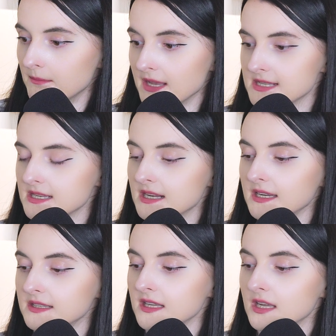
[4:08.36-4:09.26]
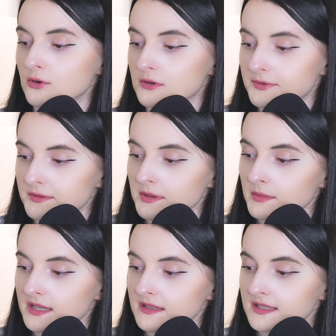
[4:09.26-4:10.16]
A basic ID or premium
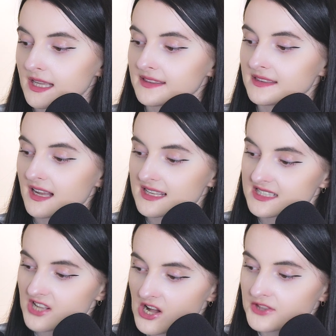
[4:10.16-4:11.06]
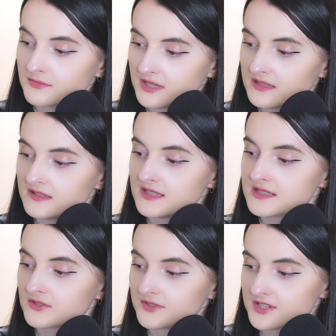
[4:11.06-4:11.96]
ID that does not meet
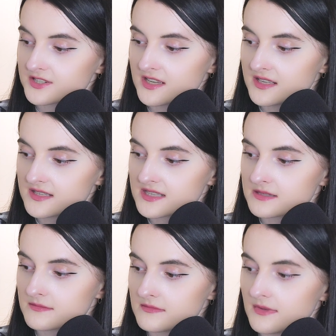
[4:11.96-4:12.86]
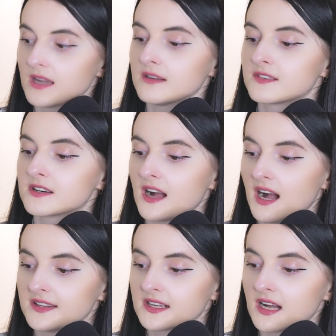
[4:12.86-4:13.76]
these conditions may have their
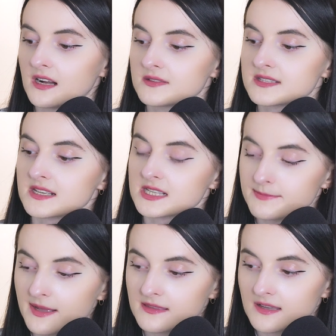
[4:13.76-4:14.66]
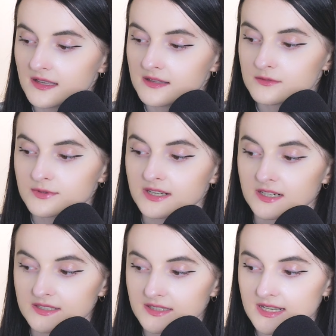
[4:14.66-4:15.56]
ad account suspended
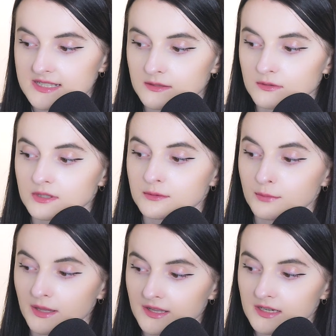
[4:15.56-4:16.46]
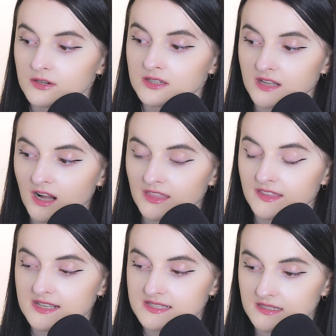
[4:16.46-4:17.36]
regardless or whether or not
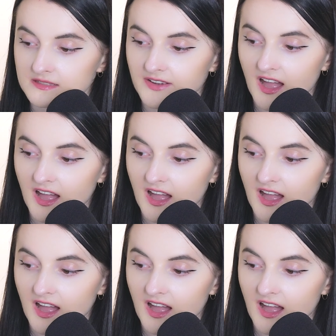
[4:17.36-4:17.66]
they serve